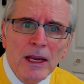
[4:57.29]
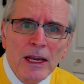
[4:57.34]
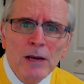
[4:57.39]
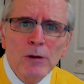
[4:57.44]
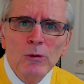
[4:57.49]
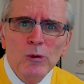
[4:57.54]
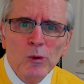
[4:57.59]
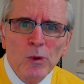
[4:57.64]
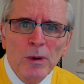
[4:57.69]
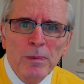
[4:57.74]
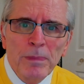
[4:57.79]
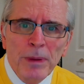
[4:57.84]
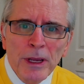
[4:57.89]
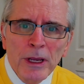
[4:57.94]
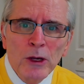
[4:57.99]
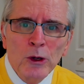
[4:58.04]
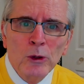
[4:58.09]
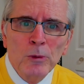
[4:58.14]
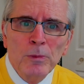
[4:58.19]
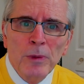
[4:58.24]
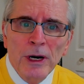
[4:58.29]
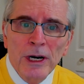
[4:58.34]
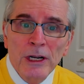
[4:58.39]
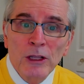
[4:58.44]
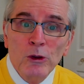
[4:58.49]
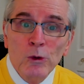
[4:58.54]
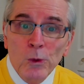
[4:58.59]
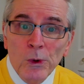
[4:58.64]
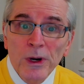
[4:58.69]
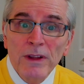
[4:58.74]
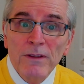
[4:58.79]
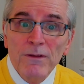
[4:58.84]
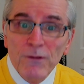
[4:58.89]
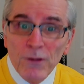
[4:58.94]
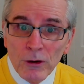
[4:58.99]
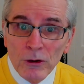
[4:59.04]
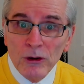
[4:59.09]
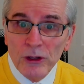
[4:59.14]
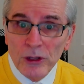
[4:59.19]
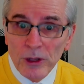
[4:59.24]
It was repealed by the
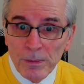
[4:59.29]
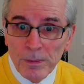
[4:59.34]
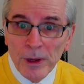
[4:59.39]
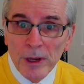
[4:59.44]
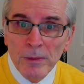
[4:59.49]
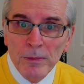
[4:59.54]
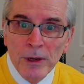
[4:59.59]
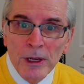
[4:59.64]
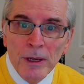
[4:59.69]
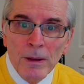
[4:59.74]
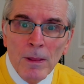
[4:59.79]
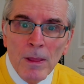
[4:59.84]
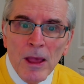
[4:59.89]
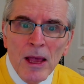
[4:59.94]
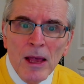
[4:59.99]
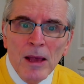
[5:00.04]
21st Amendment